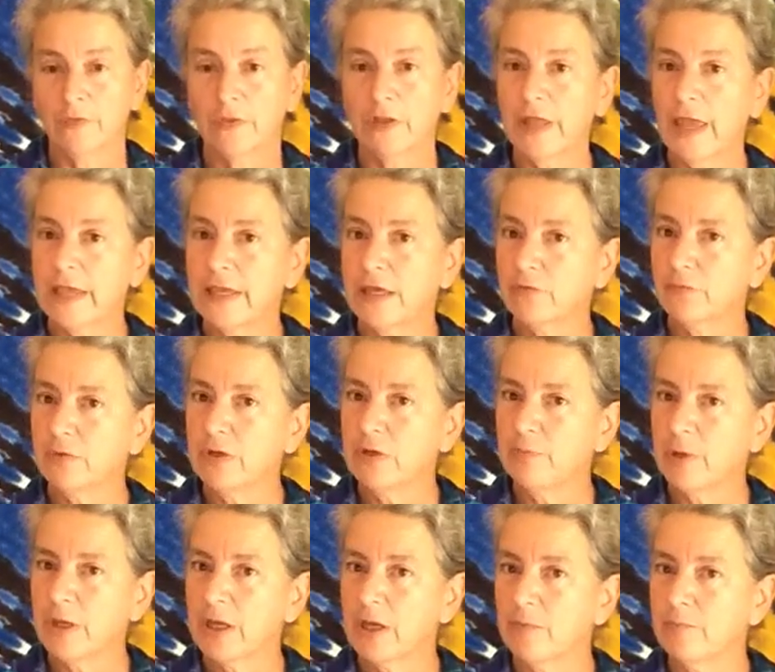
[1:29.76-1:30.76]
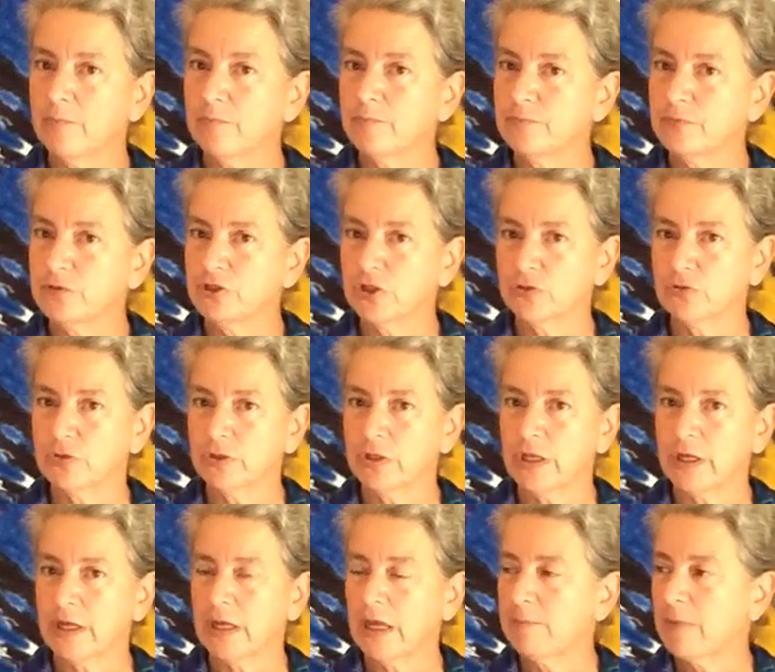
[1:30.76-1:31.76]
the lake at Reed Bingham, children
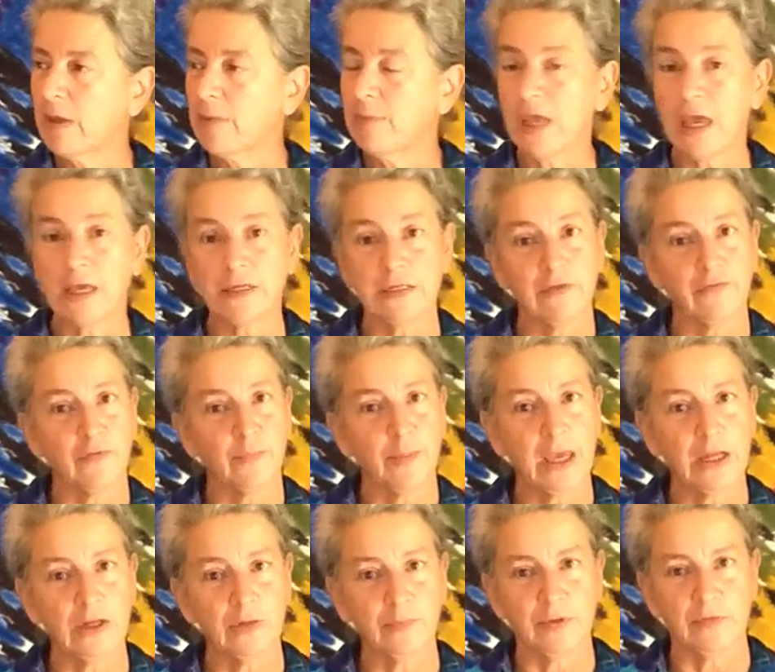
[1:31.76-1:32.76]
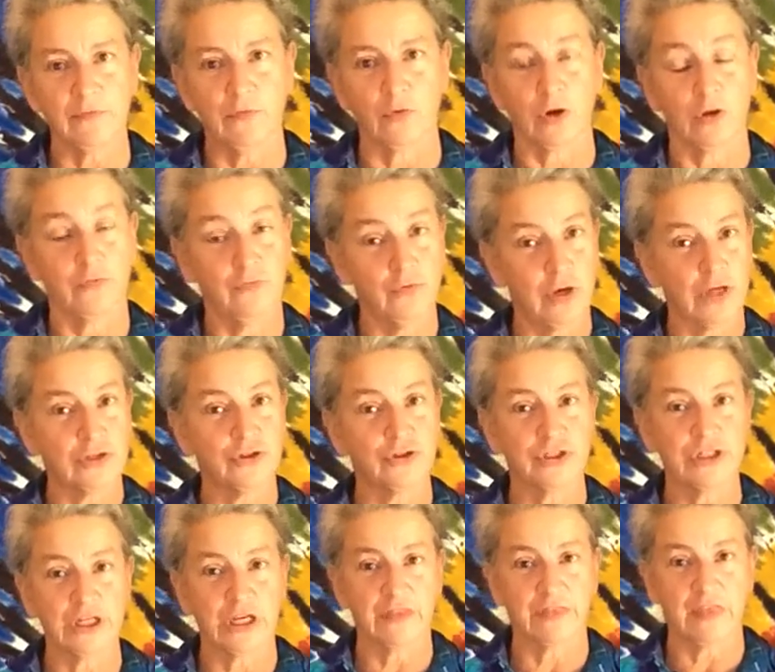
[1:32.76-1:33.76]
that maybe had never paddled before. If you got
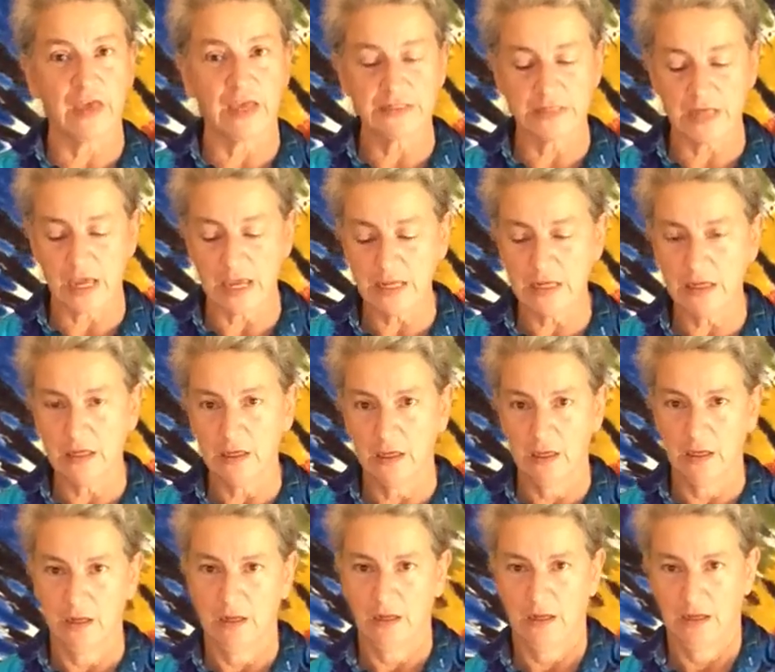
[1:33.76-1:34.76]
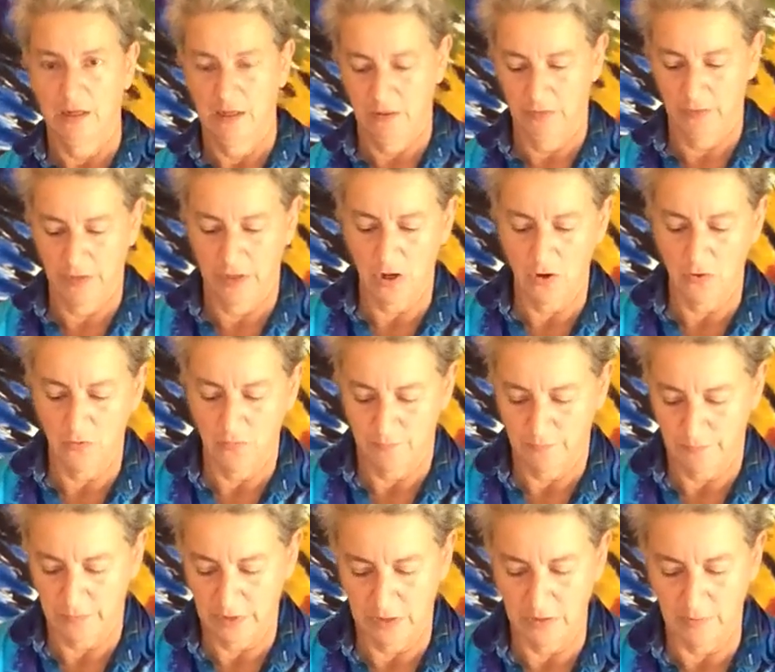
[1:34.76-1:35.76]
your ticket that day, here they go
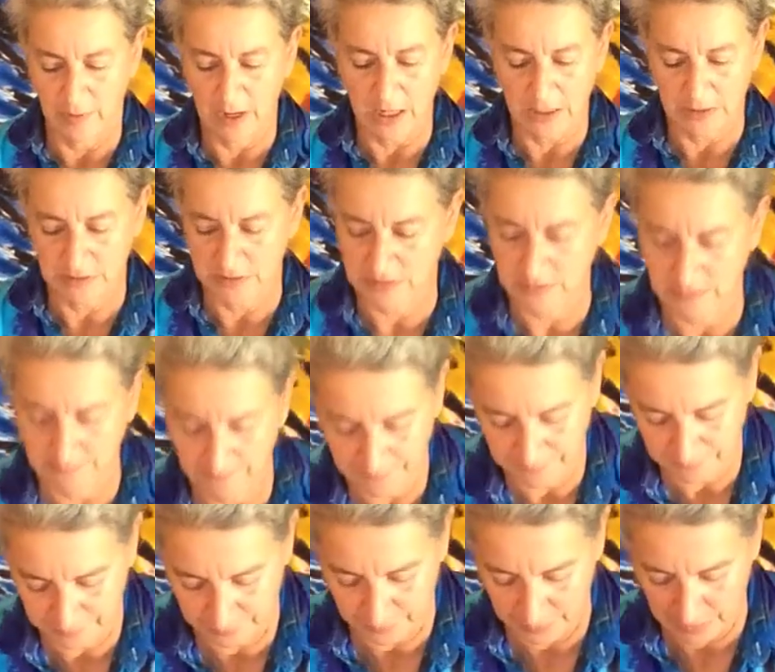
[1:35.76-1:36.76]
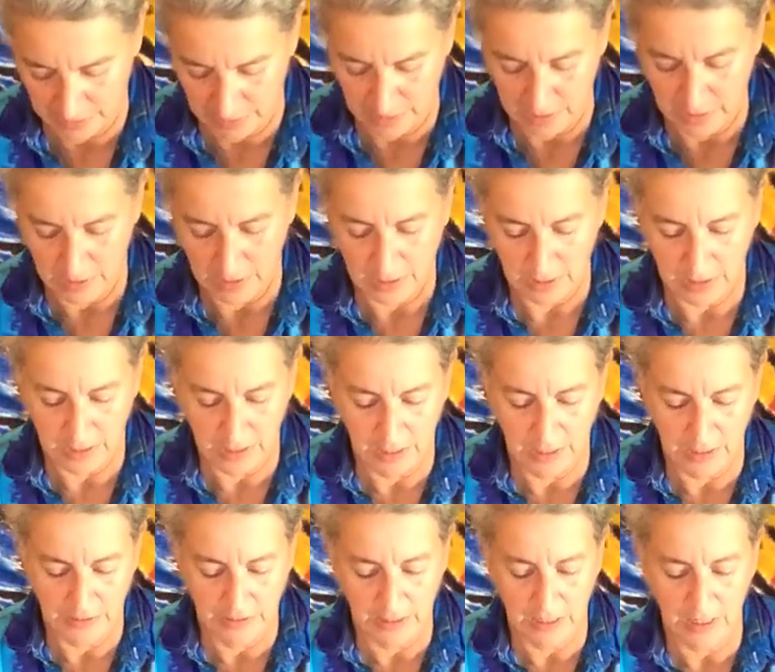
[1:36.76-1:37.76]
in the box.
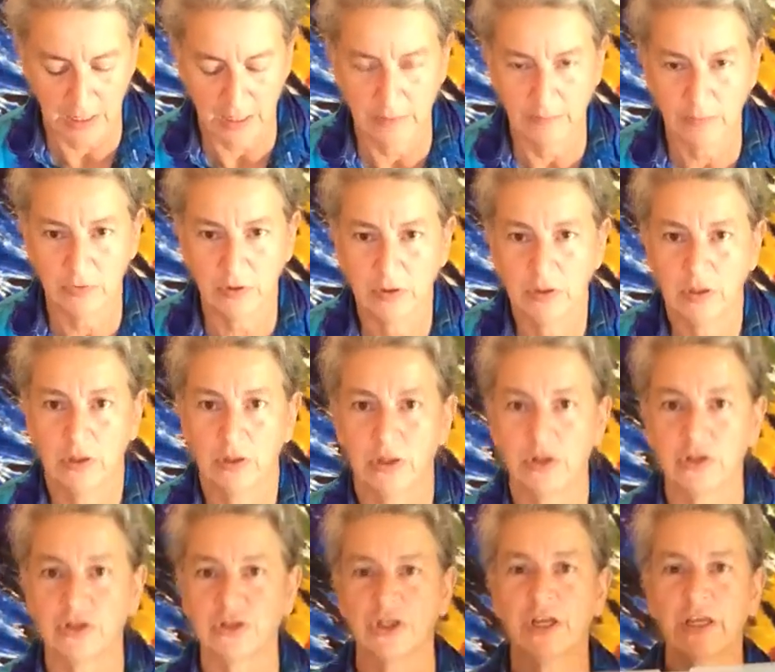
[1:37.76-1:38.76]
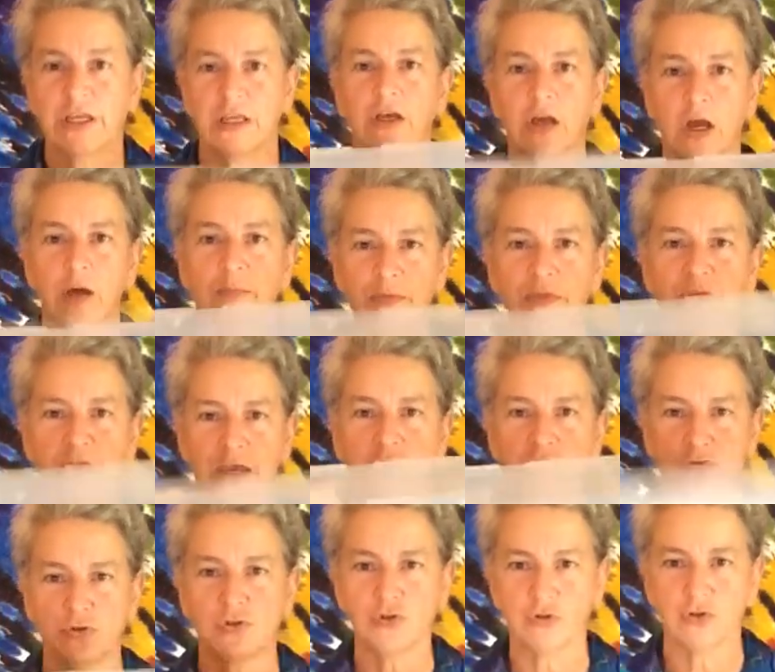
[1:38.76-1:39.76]
And I'm shaking up.
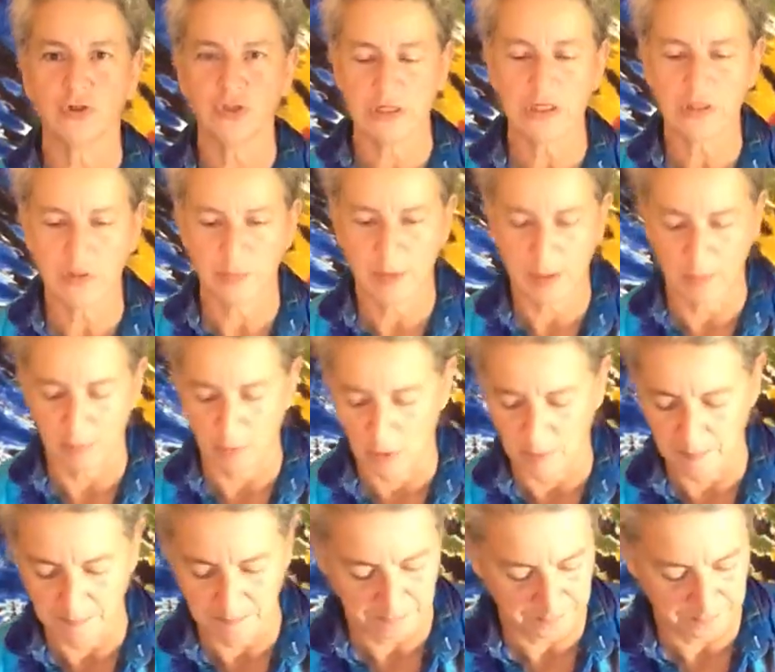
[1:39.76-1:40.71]
Thank you, Juneteenth people.